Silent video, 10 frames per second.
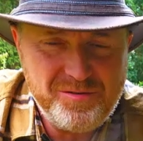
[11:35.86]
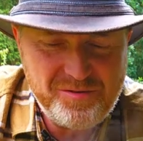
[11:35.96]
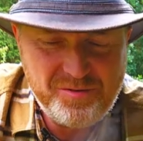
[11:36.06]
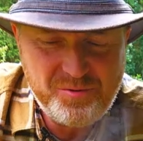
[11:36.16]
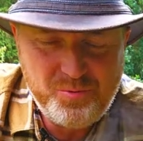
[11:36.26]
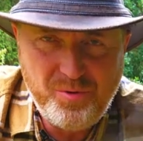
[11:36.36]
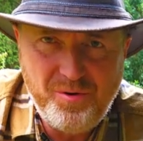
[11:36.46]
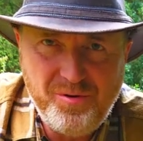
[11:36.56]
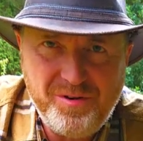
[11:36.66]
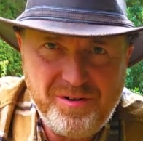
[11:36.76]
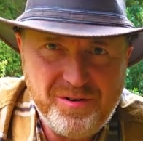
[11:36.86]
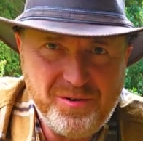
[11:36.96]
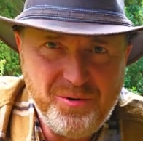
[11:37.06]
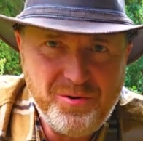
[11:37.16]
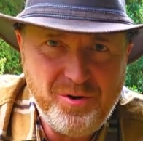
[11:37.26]
strong,
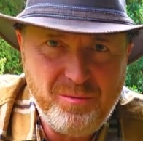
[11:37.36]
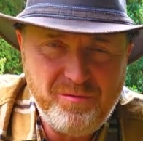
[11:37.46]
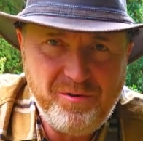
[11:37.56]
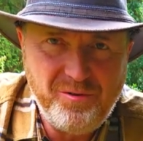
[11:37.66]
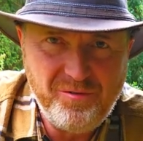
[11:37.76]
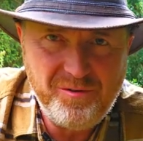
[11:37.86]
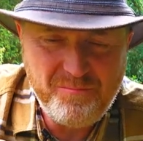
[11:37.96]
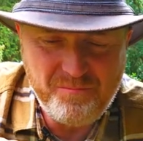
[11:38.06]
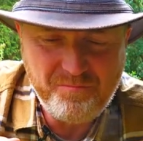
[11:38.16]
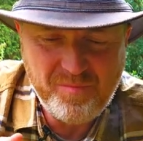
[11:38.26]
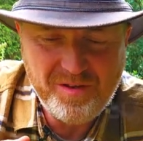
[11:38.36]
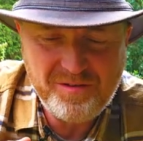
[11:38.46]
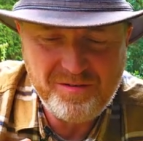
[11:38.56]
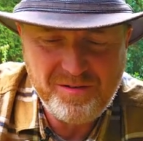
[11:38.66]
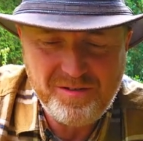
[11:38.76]
good cup of coffee,
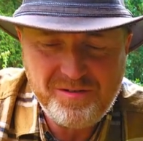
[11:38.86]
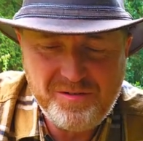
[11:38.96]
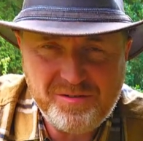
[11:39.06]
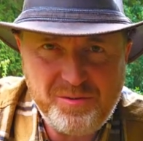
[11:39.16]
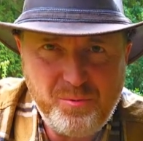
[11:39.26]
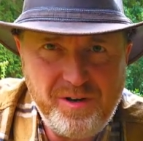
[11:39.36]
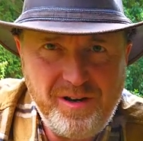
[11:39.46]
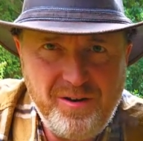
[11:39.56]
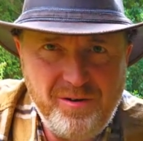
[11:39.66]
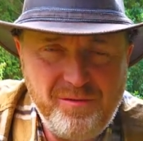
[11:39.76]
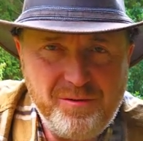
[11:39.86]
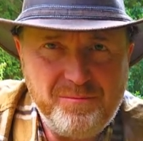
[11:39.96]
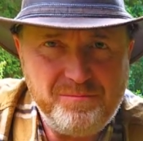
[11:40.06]
just the way I love it.